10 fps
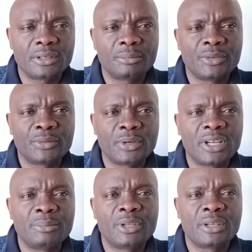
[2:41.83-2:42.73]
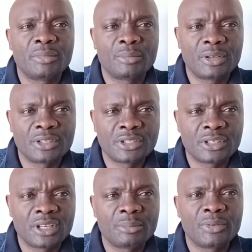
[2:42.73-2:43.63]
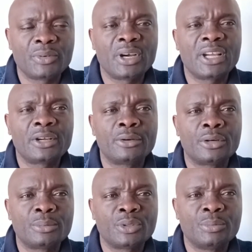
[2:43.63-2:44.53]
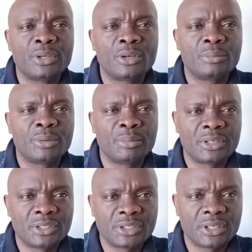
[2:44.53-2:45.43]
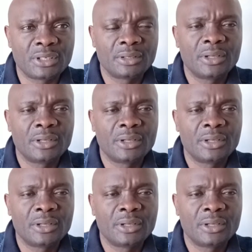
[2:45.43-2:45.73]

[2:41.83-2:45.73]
and before I grew up to become a manager,